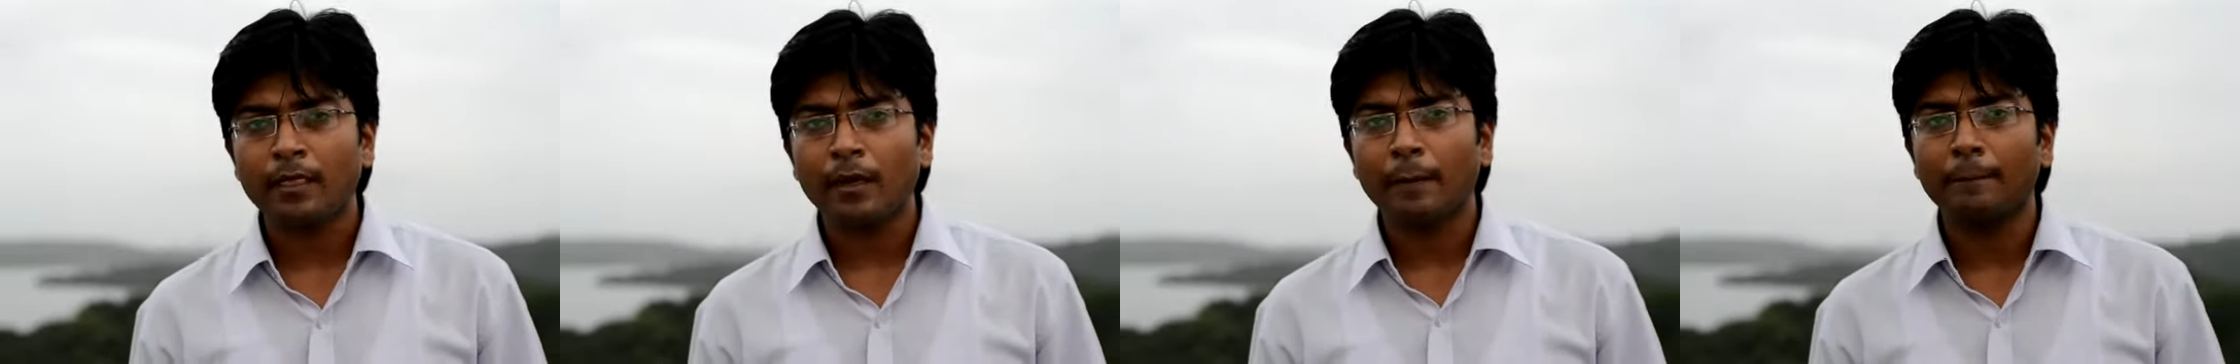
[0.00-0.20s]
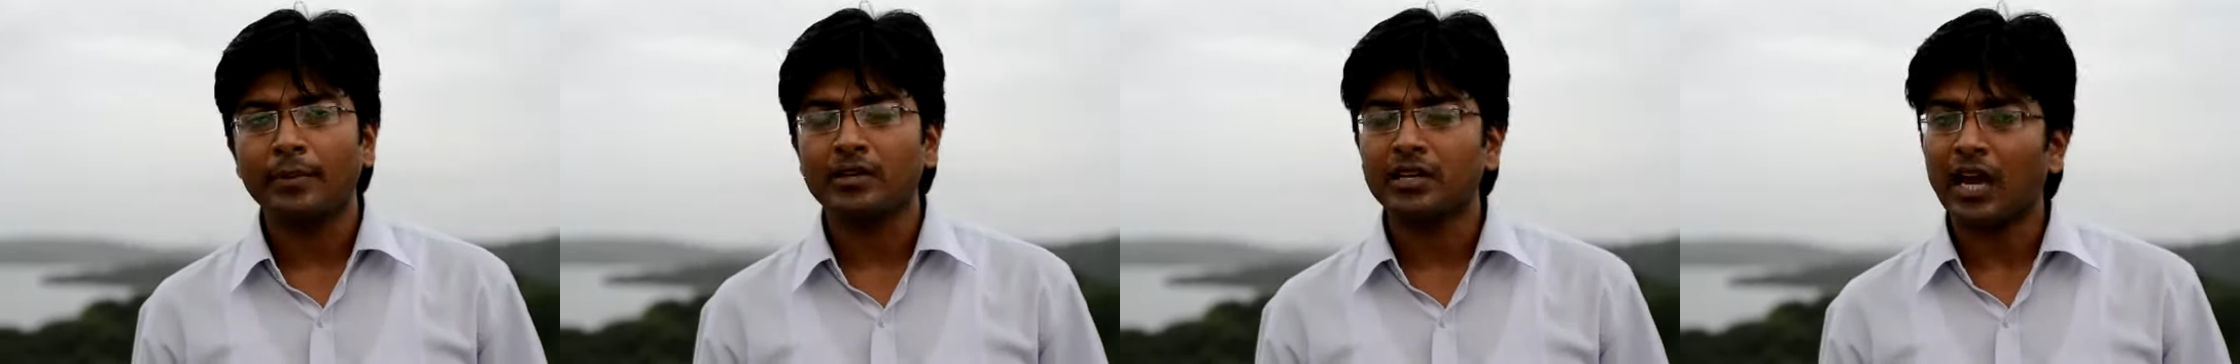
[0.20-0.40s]

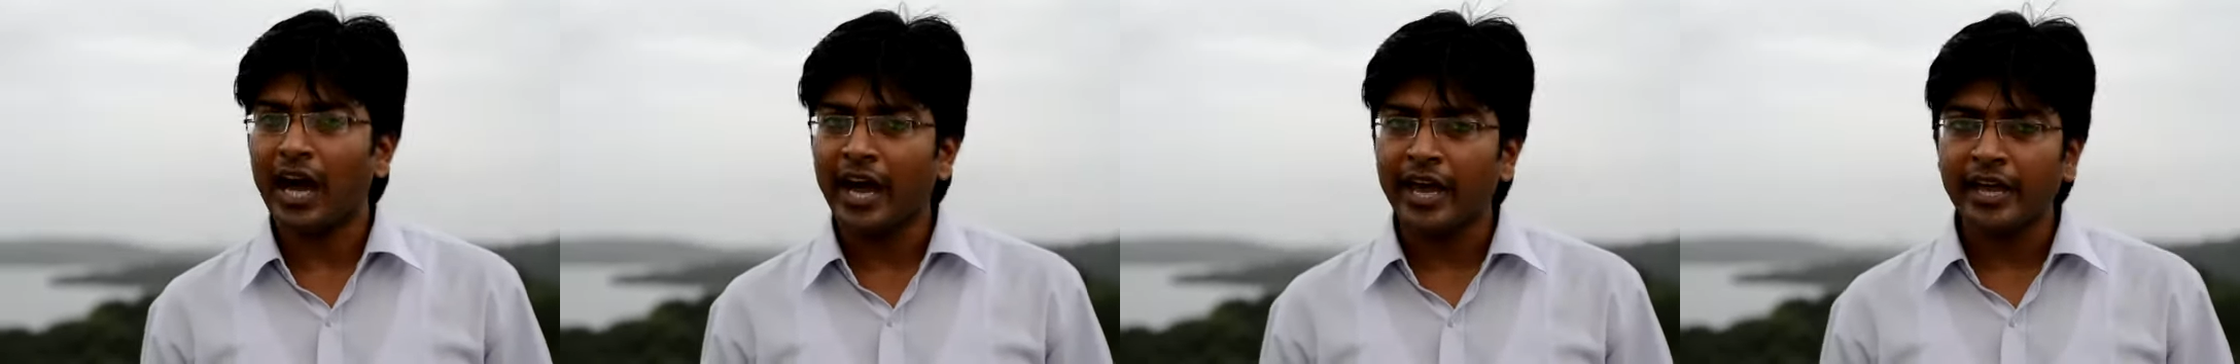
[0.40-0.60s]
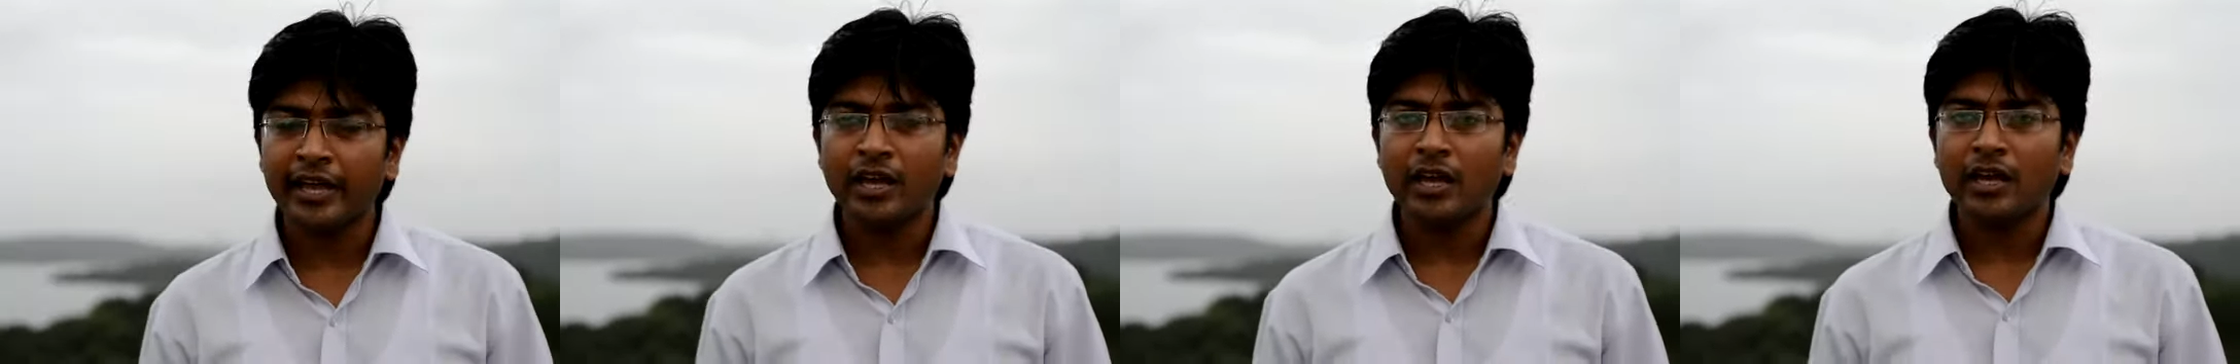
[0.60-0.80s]
but
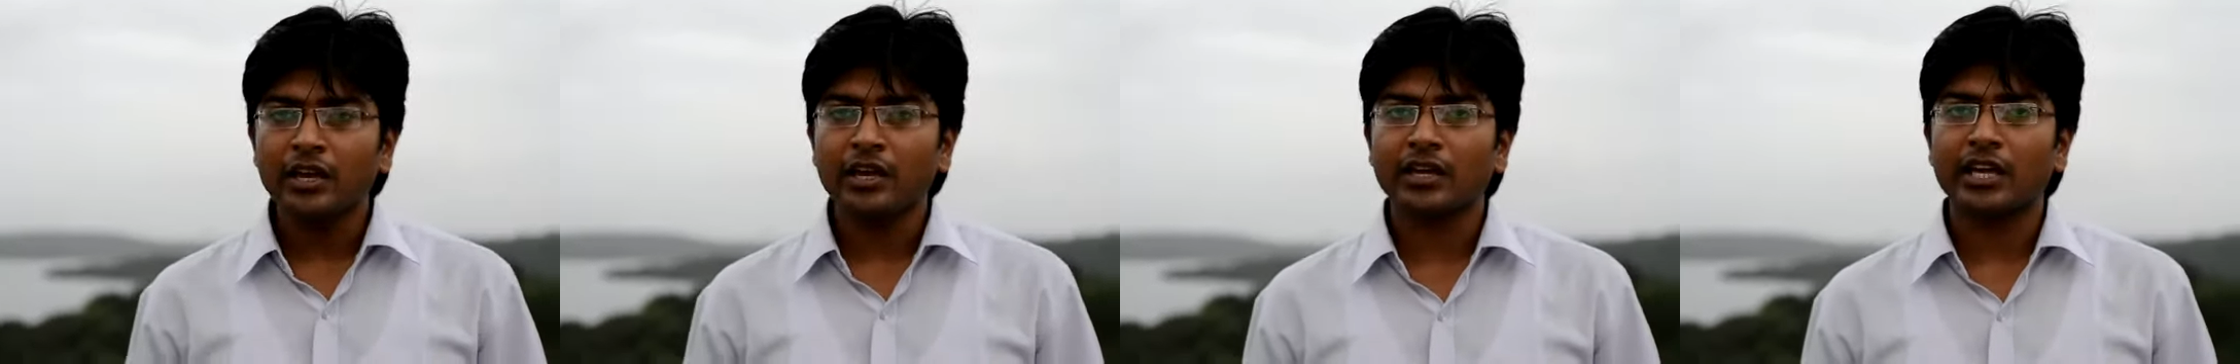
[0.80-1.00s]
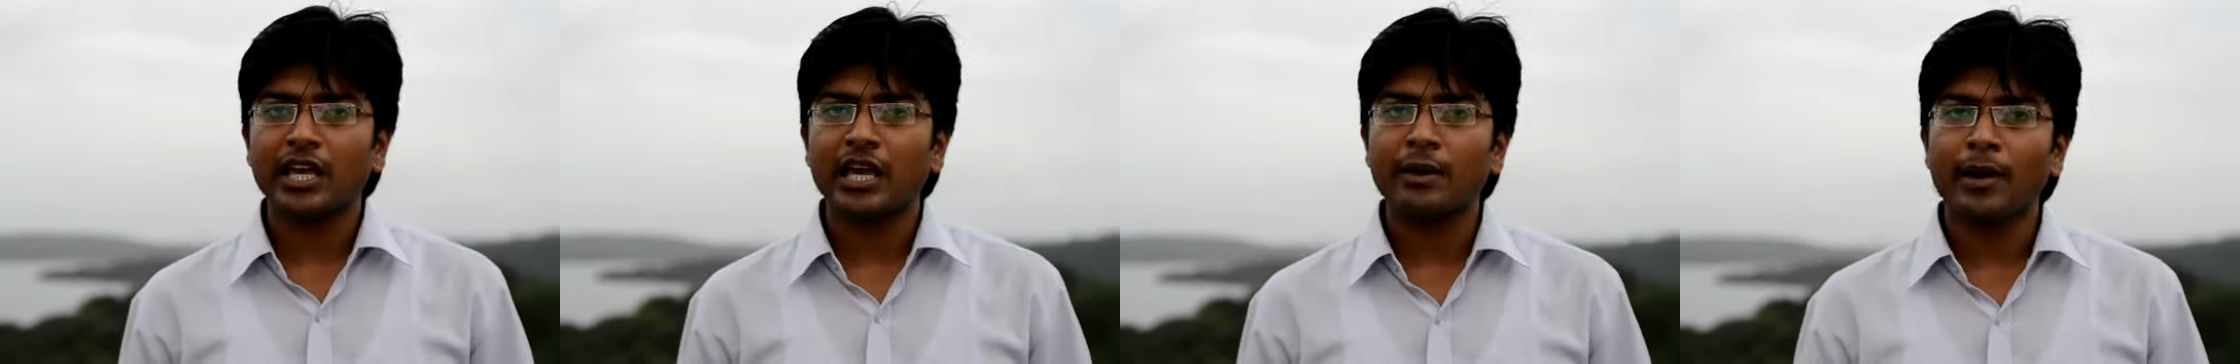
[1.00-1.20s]
I
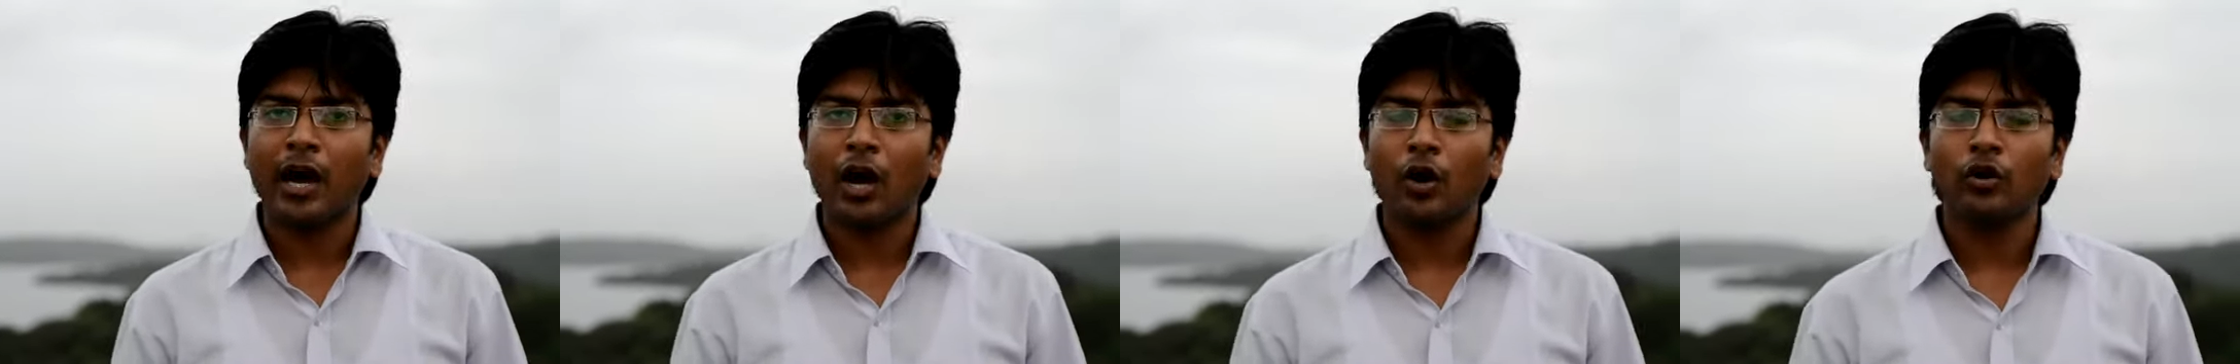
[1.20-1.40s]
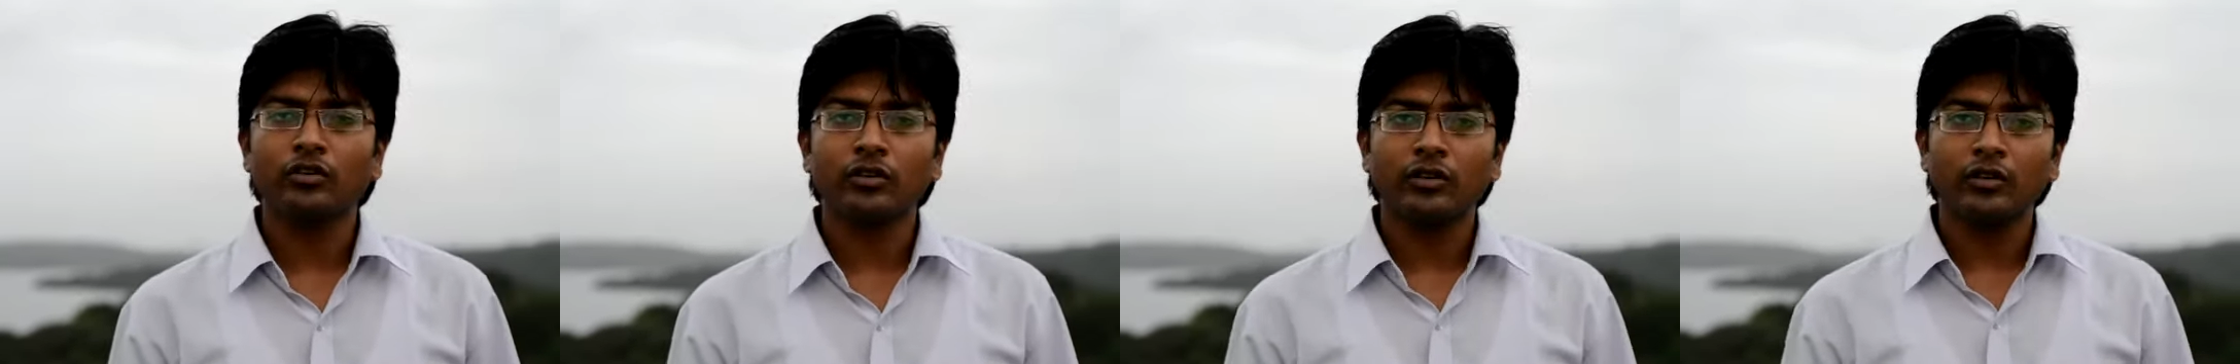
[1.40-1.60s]
came
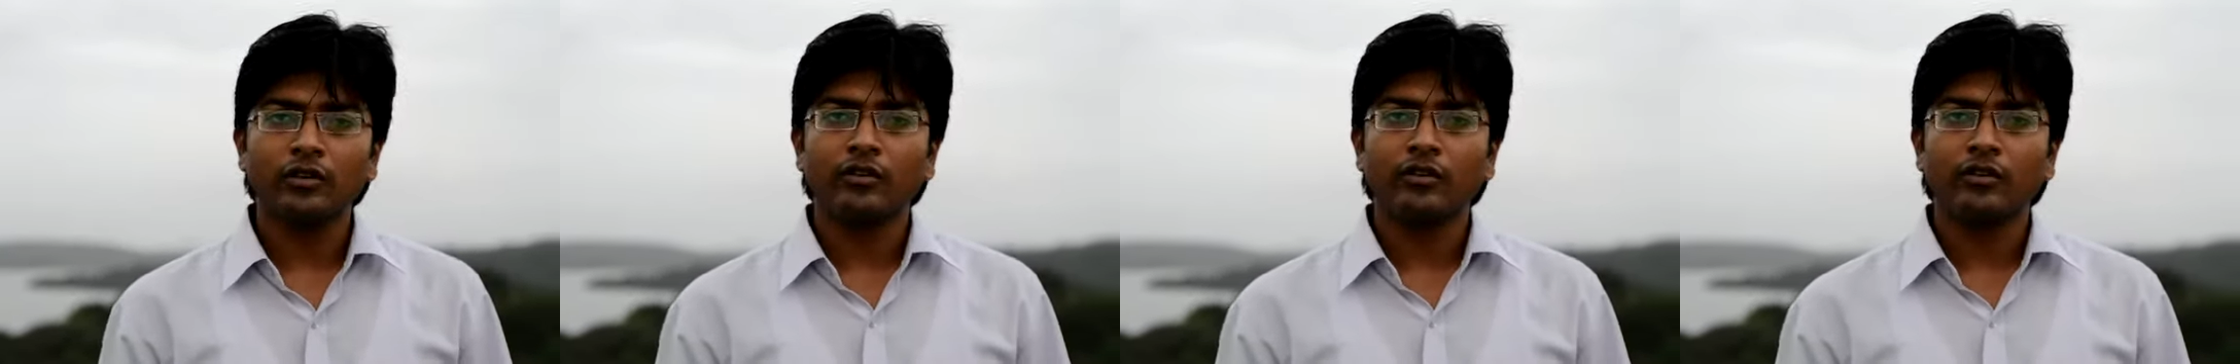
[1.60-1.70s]
out